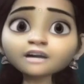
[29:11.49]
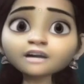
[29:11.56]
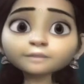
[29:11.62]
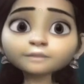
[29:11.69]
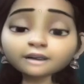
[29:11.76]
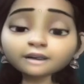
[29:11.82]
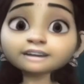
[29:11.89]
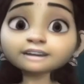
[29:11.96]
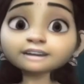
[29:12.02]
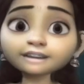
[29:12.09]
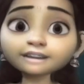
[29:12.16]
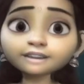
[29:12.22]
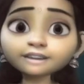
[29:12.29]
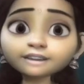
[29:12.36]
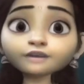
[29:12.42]
But
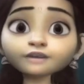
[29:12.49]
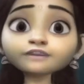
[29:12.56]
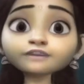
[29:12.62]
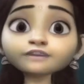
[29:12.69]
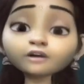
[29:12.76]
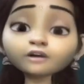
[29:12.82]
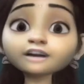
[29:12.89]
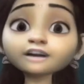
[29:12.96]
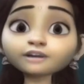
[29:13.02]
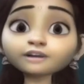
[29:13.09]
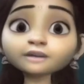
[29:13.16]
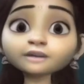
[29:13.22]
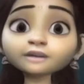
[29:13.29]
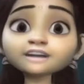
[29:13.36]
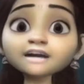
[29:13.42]
later we found
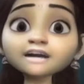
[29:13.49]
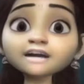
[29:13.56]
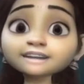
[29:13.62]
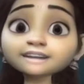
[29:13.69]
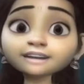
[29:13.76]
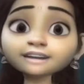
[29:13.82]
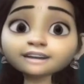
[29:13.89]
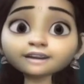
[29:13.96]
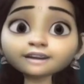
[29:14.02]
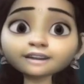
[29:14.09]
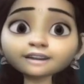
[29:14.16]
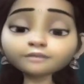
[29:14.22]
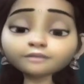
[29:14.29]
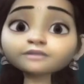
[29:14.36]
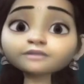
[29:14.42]
information as incorrect.
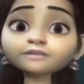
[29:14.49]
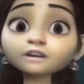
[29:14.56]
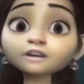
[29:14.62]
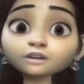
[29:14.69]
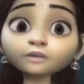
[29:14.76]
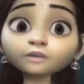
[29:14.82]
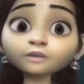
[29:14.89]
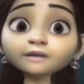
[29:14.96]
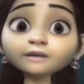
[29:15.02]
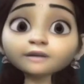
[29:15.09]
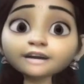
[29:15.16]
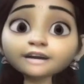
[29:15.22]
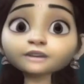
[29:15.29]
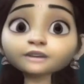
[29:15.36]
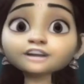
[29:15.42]
So plan
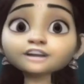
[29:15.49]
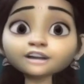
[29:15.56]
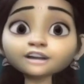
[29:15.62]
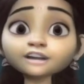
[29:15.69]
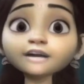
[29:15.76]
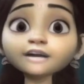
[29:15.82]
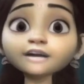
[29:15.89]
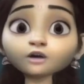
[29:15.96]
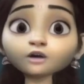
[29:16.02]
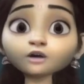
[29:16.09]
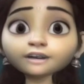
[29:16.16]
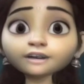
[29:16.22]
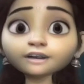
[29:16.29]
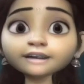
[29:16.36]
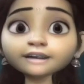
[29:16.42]
your journey
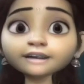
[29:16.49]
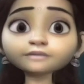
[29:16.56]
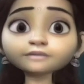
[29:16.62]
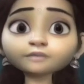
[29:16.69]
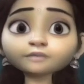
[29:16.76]
accordingly.